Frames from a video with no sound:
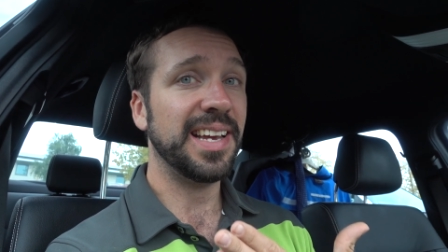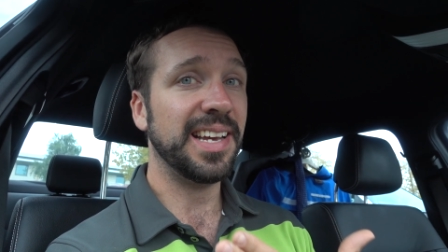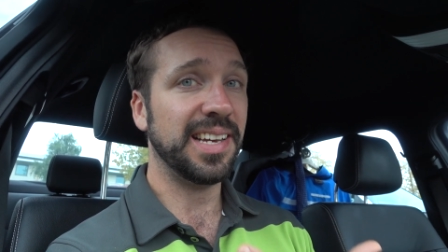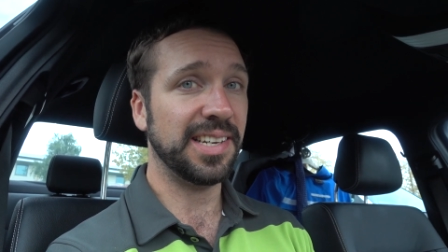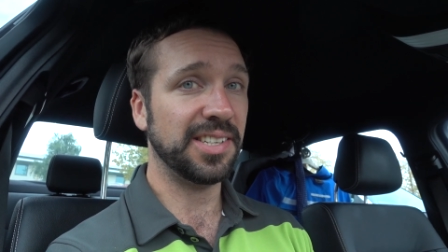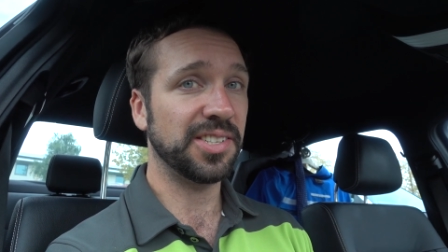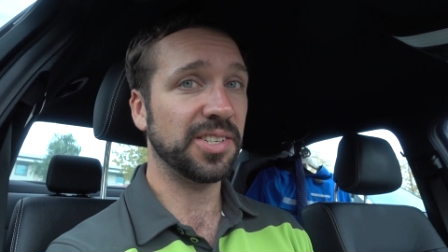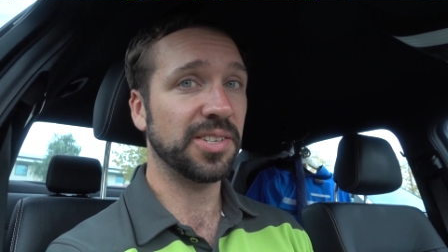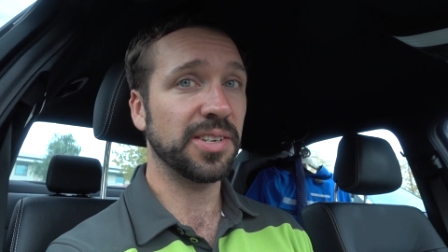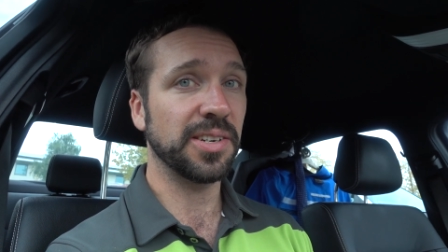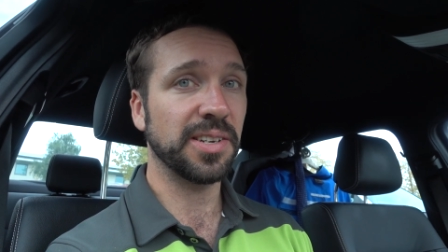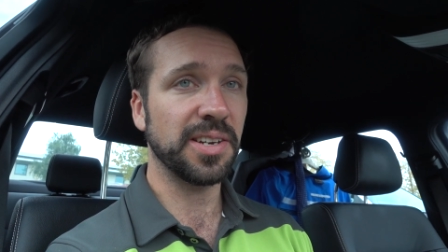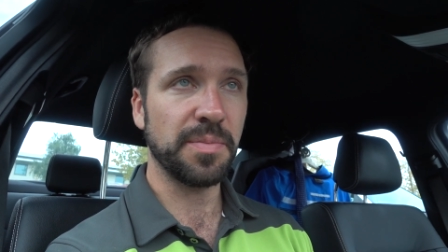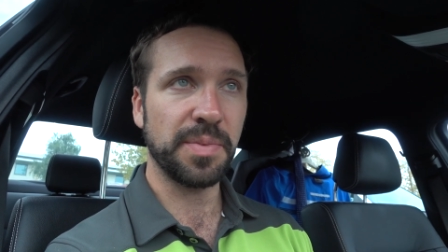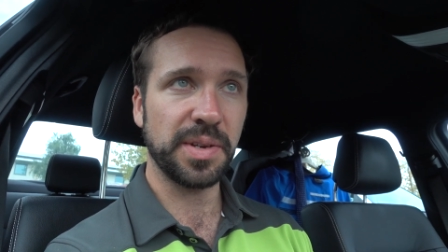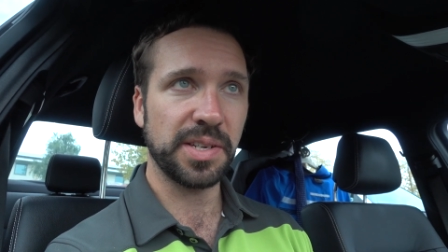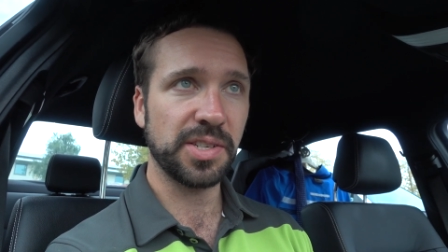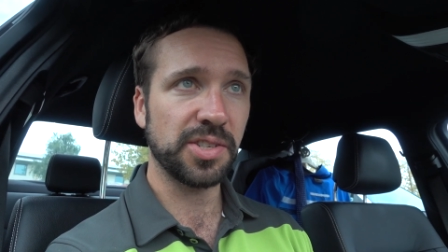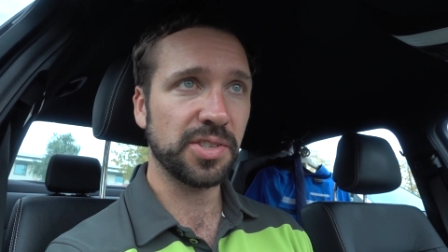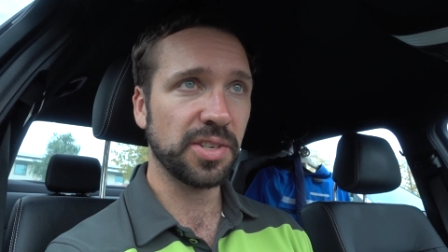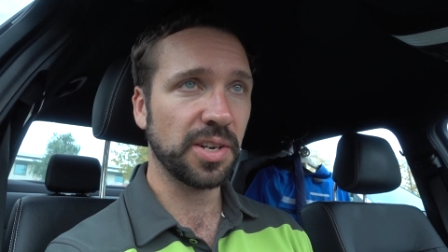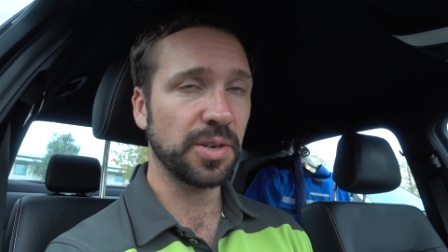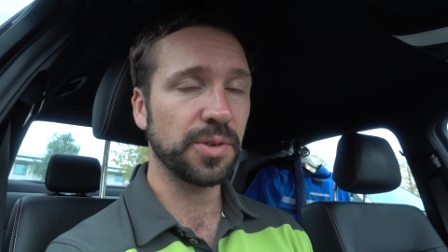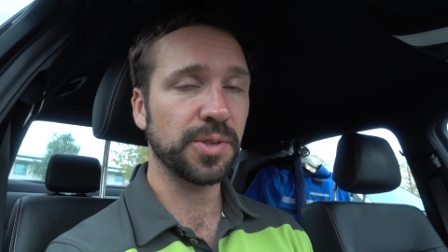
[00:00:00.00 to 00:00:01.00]
is going to be
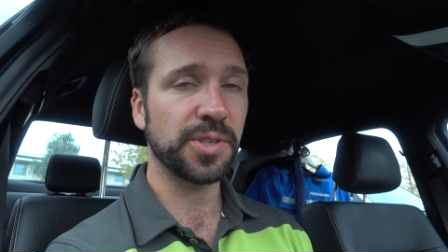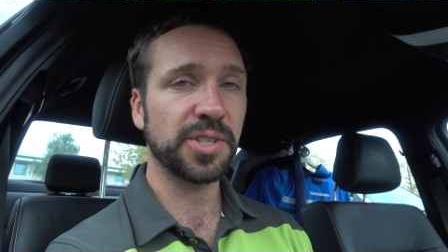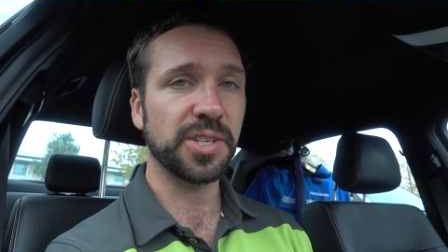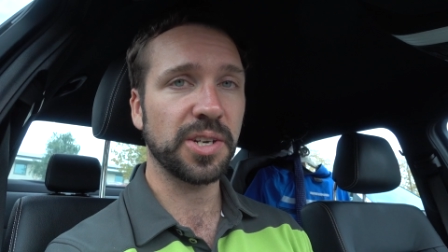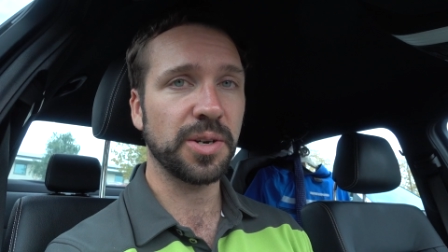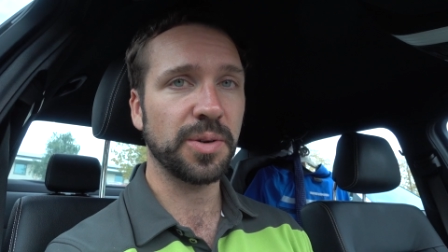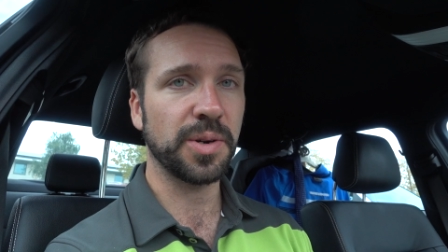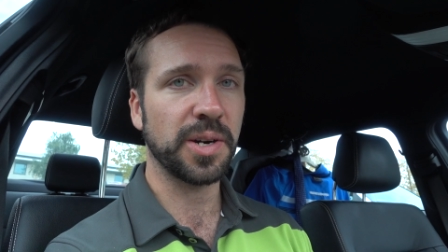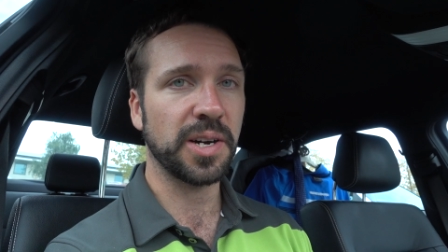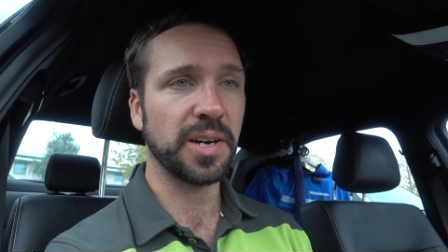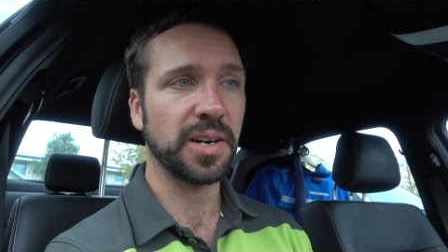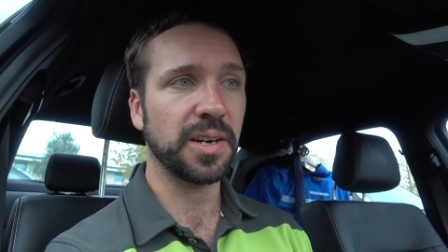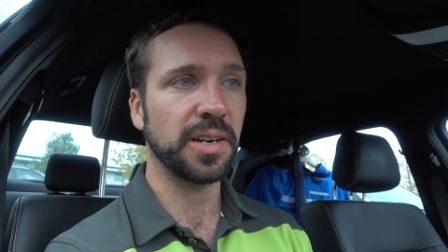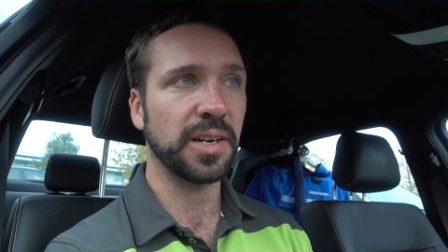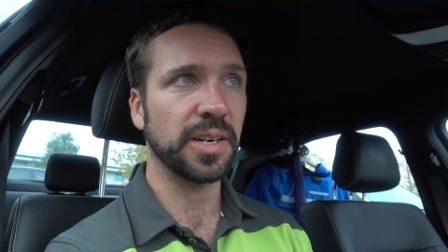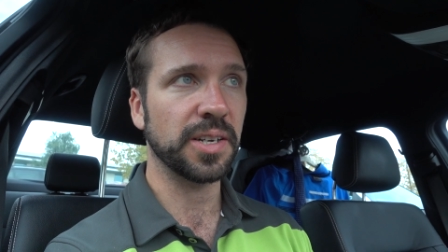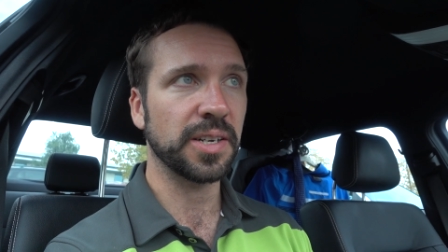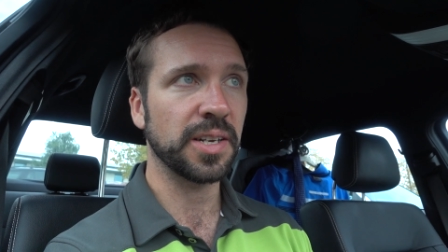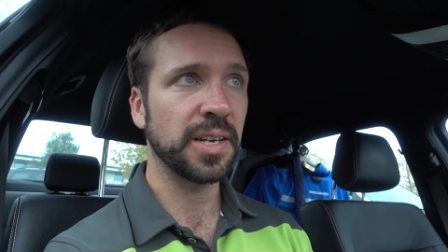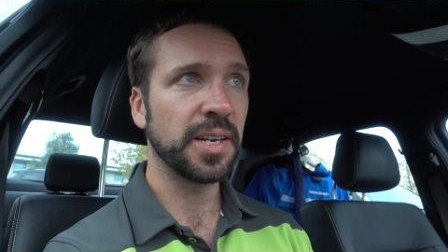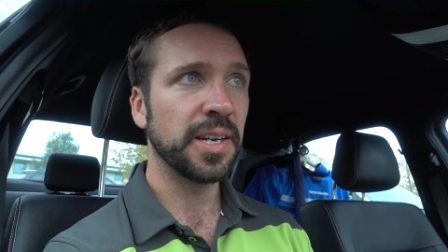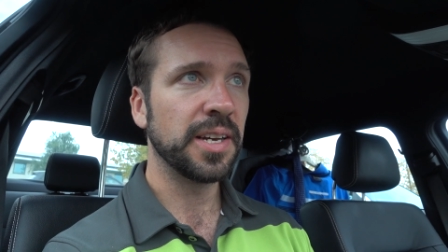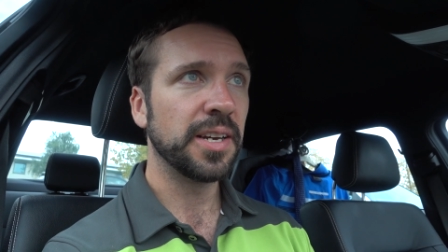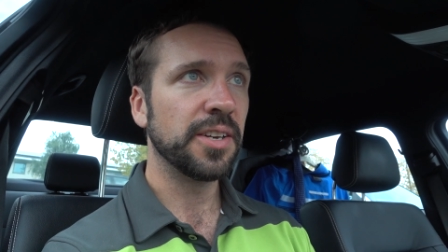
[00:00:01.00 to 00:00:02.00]
so
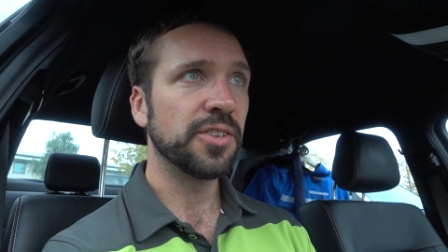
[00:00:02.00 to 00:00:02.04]
hard.